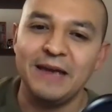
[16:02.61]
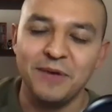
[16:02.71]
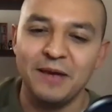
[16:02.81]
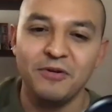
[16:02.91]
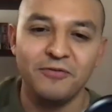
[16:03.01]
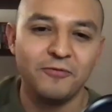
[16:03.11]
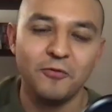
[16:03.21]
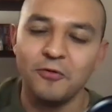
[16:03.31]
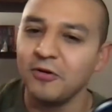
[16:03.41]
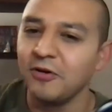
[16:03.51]
and and
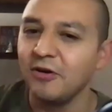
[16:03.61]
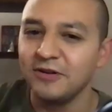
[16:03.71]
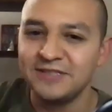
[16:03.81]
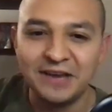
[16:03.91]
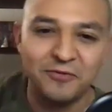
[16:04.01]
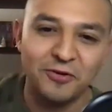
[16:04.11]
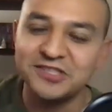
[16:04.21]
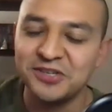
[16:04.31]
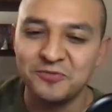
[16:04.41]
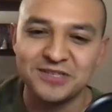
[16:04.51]
before
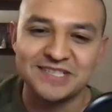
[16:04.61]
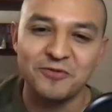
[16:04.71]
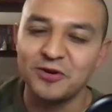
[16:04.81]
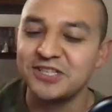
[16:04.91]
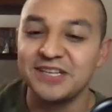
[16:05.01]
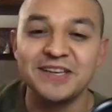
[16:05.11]
Divergent was Divergent.